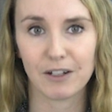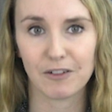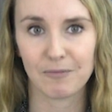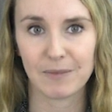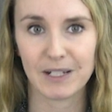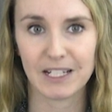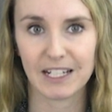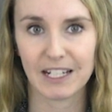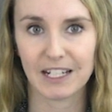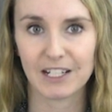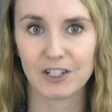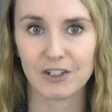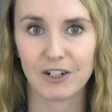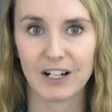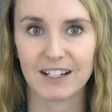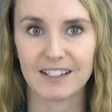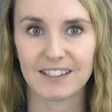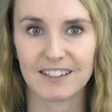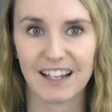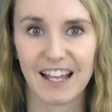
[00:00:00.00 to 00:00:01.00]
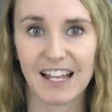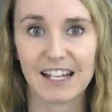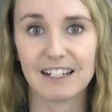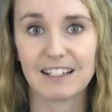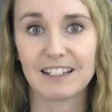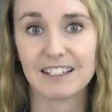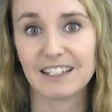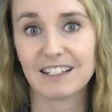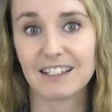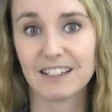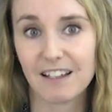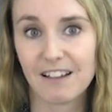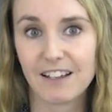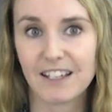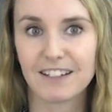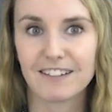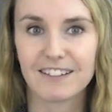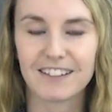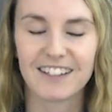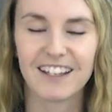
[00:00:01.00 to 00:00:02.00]
of media interest, and indeed
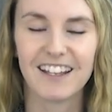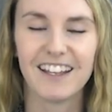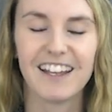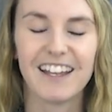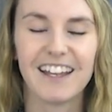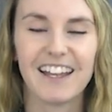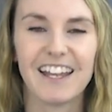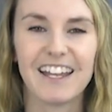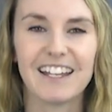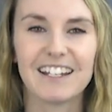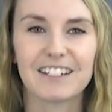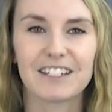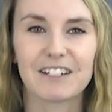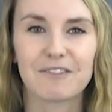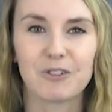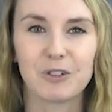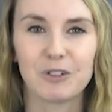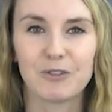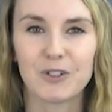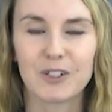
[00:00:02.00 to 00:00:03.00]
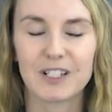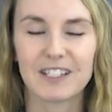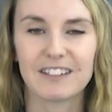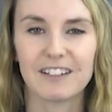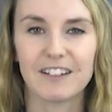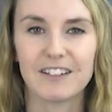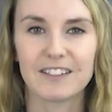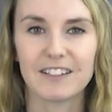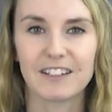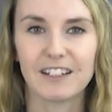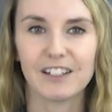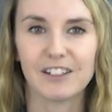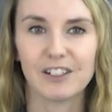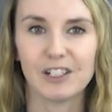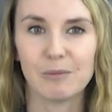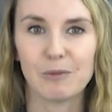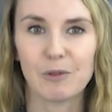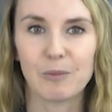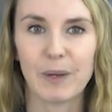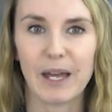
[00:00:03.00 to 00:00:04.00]
science, into the role of oxytocin in
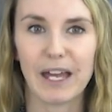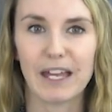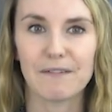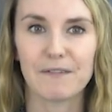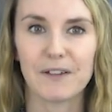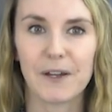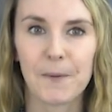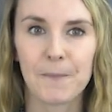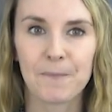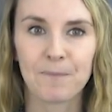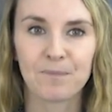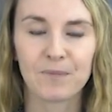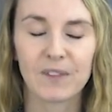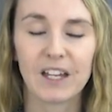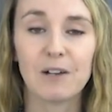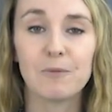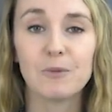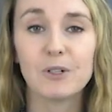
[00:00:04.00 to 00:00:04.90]
human behavior. And